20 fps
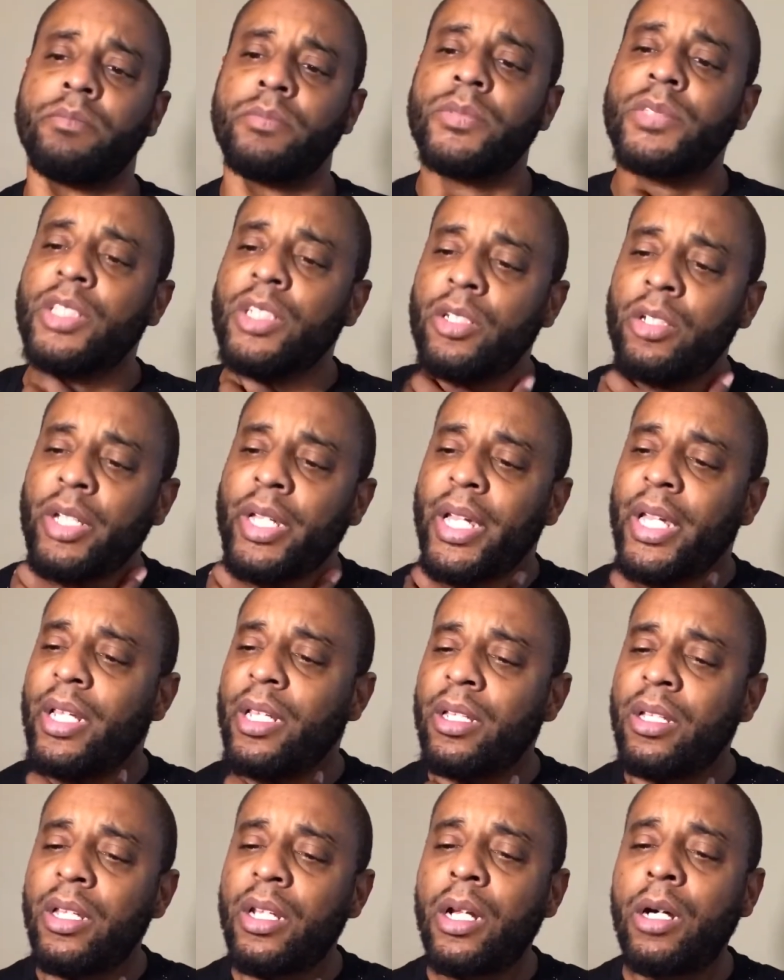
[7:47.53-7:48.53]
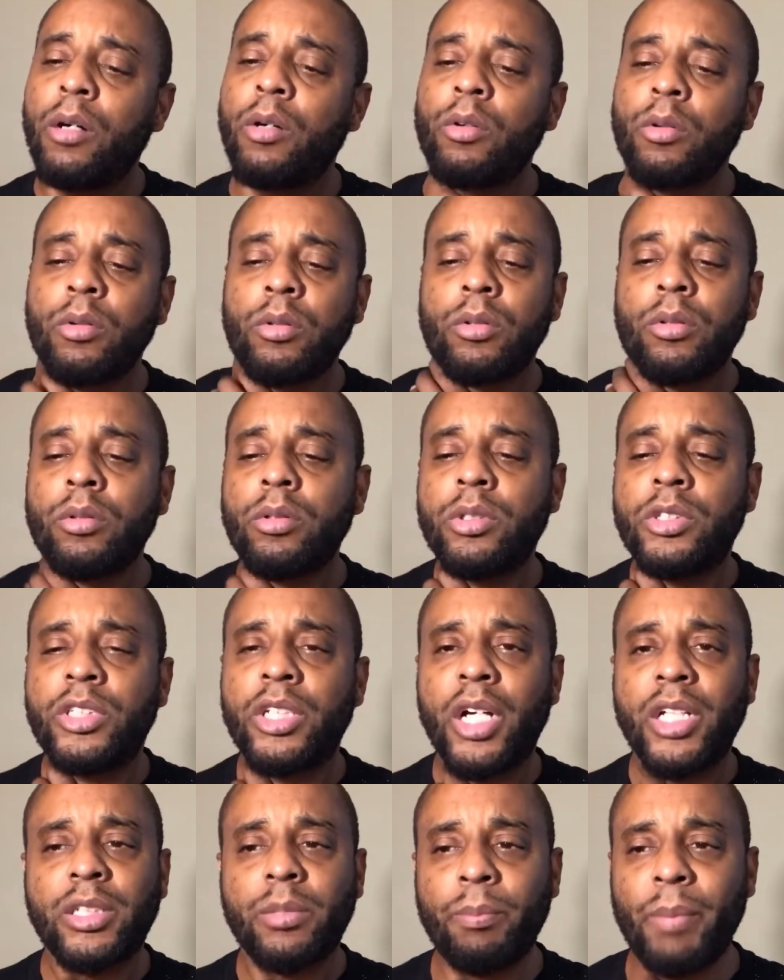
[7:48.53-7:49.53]
you get,
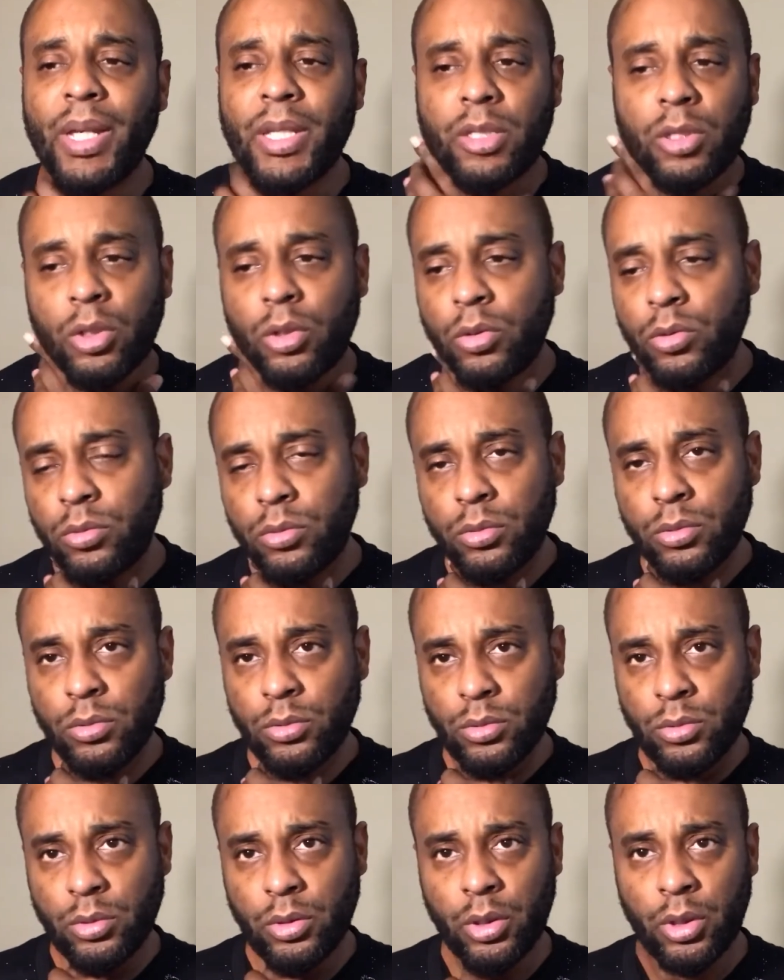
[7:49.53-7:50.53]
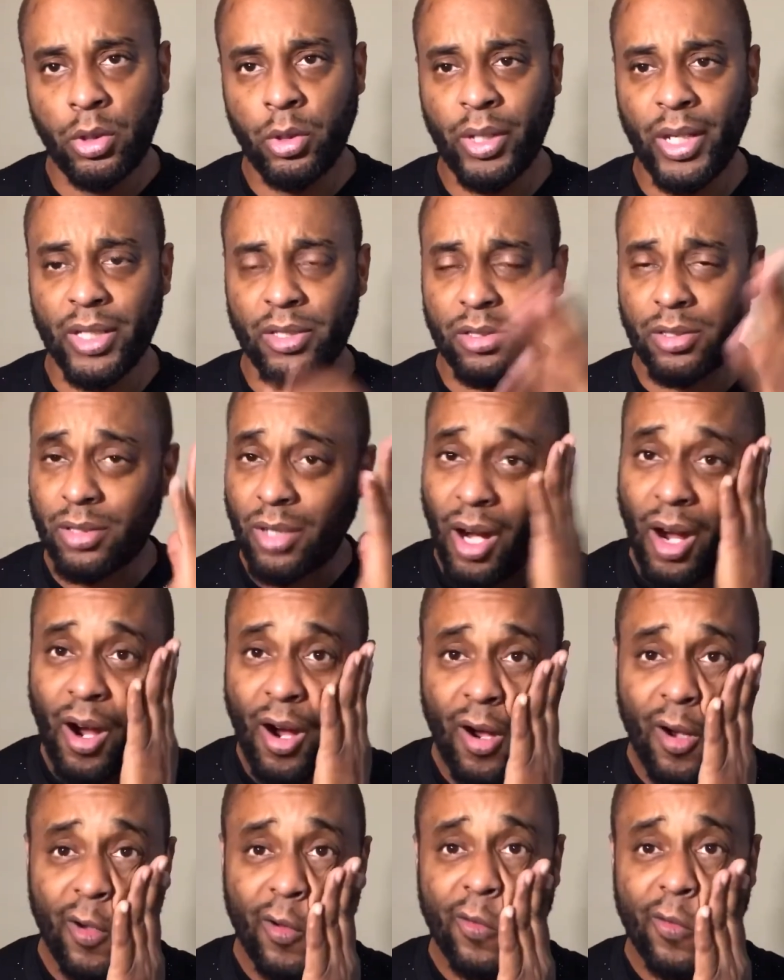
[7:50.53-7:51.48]
judgmental, you get scarred.